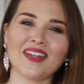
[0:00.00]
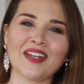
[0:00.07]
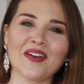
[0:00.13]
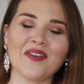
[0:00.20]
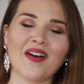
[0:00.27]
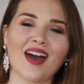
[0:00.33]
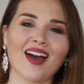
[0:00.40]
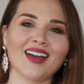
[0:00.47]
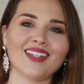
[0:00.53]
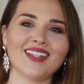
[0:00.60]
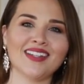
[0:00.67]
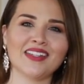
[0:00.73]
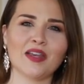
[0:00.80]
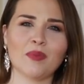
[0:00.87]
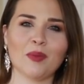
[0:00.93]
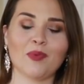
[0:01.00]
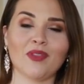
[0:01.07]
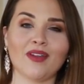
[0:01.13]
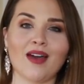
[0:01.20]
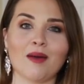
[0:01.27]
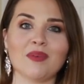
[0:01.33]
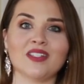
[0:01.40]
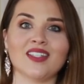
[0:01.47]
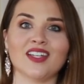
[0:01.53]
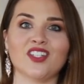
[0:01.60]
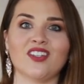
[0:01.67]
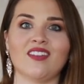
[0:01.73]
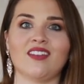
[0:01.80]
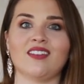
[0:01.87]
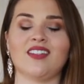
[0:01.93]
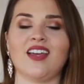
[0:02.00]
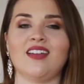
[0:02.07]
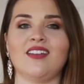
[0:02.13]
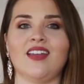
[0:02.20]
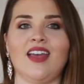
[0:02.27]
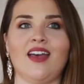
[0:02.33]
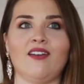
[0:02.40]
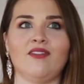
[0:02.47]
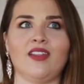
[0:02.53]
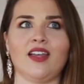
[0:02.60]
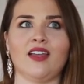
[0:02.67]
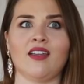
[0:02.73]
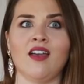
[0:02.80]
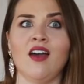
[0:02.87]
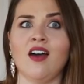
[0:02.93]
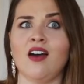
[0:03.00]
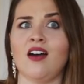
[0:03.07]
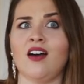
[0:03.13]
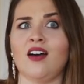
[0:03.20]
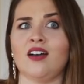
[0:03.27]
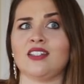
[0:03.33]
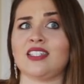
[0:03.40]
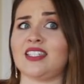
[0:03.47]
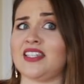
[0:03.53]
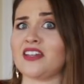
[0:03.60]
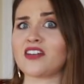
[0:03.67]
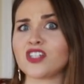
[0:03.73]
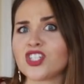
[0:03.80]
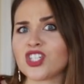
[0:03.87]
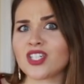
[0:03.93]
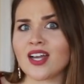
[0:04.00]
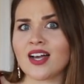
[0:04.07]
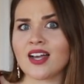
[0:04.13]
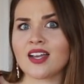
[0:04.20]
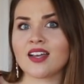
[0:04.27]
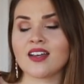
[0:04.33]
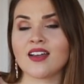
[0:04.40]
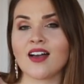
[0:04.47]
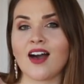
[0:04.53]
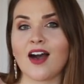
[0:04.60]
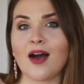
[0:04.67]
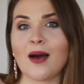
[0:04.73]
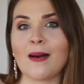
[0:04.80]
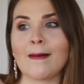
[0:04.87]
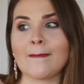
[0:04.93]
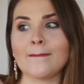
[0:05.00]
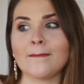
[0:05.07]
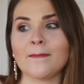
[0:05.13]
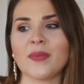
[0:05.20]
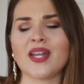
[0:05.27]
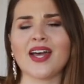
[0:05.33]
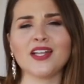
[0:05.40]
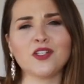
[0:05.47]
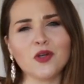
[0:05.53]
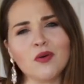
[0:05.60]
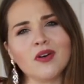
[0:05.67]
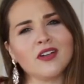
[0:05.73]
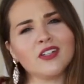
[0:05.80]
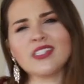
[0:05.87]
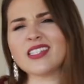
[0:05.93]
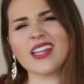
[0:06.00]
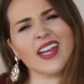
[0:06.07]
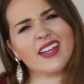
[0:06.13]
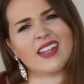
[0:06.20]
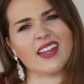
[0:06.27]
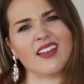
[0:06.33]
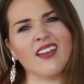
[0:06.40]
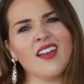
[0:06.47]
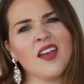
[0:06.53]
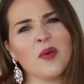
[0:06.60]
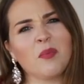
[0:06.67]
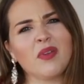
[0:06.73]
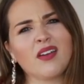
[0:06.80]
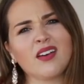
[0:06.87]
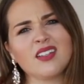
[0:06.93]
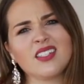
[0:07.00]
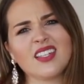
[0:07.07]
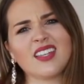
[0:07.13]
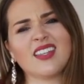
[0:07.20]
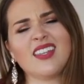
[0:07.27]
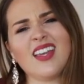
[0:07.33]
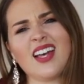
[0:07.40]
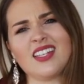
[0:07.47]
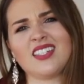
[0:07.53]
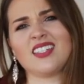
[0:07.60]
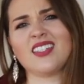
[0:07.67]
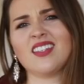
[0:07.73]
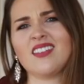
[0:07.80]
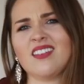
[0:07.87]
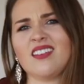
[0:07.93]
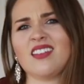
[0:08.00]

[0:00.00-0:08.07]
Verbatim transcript: video, I tend to get people in the comment section that tend to have like sticker shock, but I don't understand it because, like, yes,